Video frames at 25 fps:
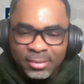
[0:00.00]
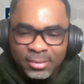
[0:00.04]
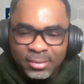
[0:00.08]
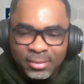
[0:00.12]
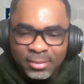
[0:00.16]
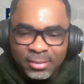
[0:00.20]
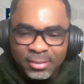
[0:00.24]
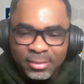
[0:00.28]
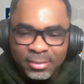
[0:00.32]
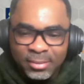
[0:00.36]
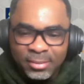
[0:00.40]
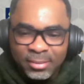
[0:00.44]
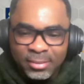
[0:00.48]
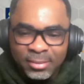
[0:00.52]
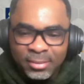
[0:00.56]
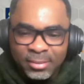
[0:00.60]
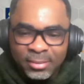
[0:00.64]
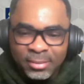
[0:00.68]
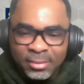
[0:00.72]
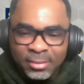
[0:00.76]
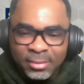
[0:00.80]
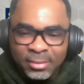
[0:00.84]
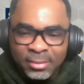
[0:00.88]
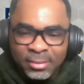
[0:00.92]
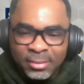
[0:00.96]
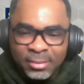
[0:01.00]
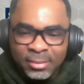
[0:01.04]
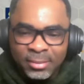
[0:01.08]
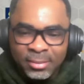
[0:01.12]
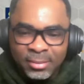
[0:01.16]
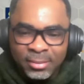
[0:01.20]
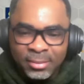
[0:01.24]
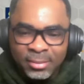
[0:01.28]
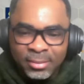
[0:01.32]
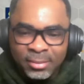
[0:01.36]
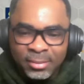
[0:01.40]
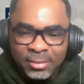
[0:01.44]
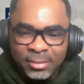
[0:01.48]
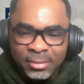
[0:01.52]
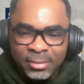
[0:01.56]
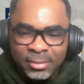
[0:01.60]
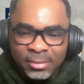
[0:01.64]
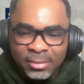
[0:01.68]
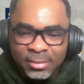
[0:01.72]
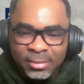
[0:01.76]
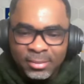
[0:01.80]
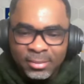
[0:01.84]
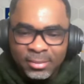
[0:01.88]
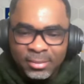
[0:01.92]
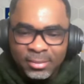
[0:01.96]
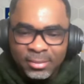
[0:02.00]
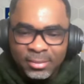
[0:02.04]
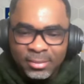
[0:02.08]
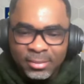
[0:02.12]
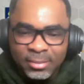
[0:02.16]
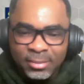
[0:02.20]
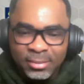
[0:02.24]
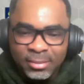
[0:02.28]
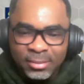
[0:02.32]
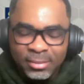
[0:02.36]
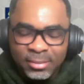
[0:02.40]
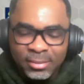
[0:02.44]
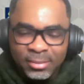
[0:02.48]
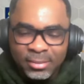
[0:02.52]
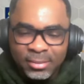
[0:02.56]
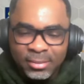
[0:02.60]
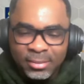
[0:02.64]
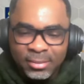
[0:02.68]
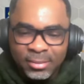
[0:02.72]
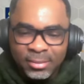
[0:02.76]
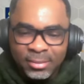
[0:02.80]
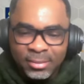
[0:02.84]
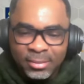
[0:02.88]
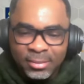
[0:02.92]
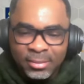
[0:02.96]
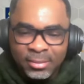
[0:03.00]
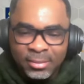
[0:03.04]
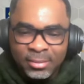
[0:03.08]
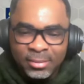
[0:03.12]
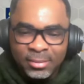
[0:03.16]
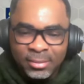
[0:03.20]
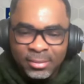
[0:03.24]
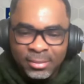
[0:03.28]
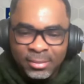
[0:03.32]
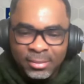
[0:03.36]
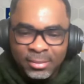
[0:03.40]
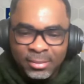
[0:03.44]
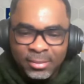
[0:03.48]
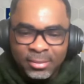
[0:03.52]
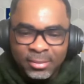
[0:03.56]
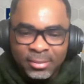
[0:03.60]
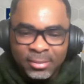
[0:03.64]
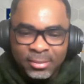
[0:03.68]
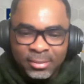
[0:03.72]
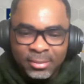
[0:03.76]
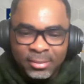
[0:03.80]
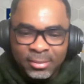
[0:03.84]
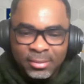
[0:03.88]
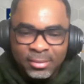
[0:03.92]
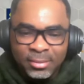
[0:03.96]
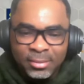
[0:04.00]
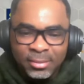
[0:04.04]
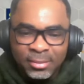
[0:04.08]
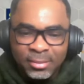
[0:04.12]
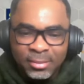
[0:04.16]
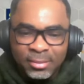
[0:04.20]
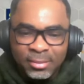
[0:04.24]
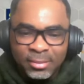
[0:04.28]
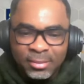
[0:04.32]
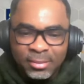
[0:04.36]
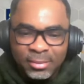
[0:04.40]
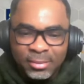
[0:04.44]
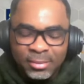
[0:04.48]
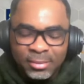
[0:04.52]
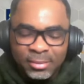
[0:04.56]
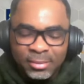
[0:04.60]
(silent)